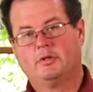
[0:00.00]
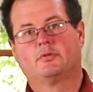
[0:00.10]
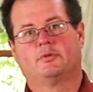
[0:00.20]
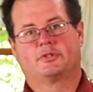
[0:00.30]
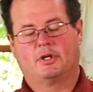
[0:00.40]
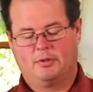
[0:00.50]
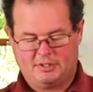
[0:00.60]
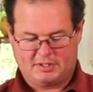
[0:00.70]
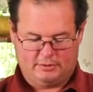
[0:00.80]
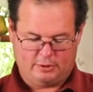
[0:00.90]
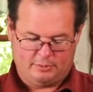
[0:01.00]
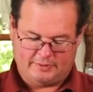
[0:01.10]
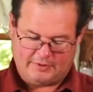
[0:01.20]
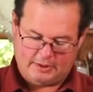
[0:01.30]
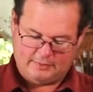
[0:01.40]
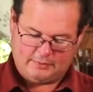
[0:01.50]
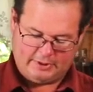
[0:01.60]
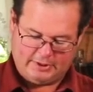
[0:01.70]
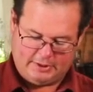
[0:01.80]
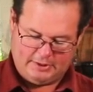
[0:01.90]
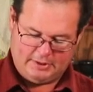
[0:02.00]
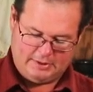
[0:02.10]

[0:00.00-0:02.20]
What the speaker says: we'll start with just a little bit of olive oil.